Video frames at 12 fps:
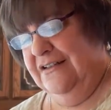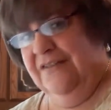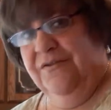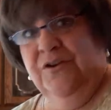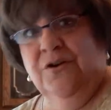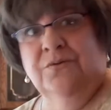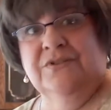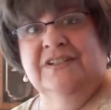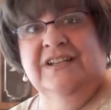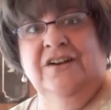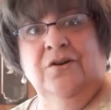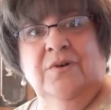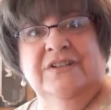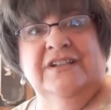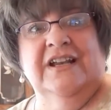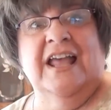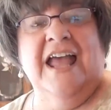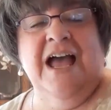If you don't steer, what's
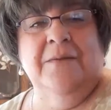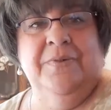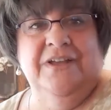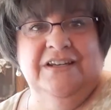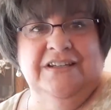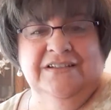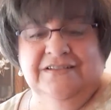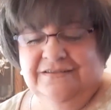going to happen?